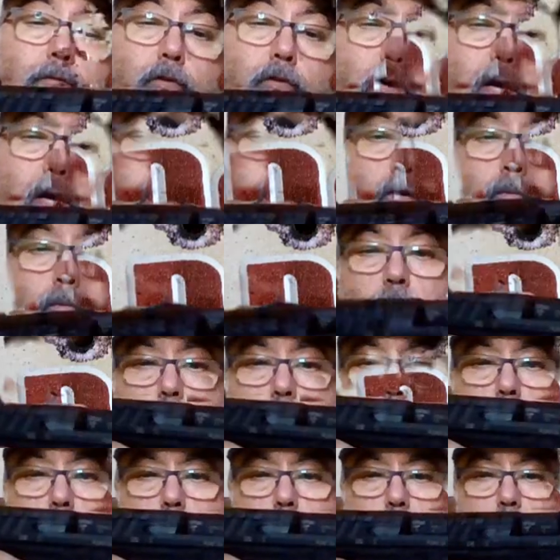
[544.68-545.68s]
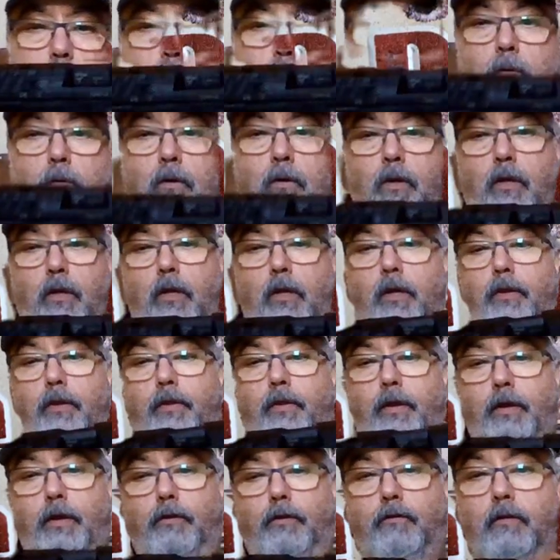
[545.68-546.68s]
to mention also the
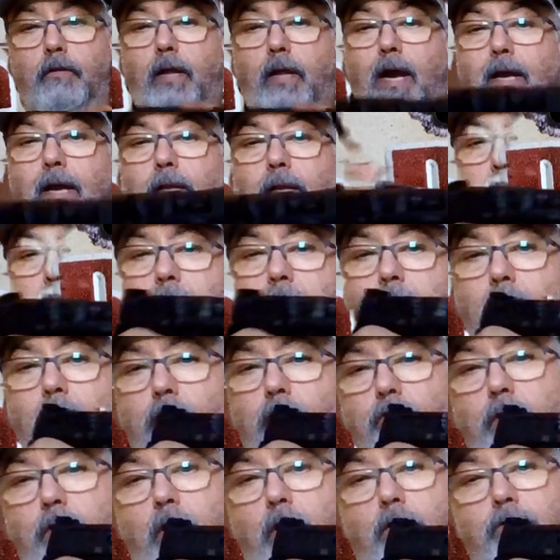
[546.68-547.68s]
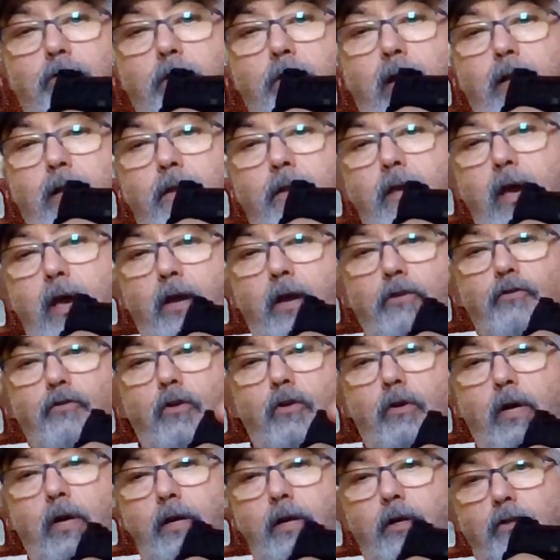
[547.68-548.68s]
slide catch. There are slide catches on either
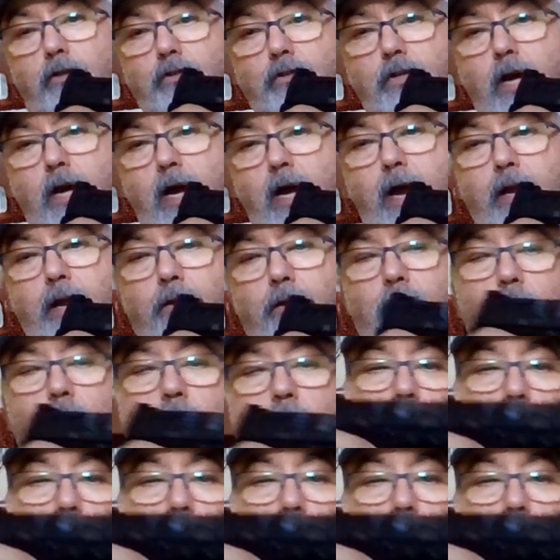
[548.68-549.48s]
side, so this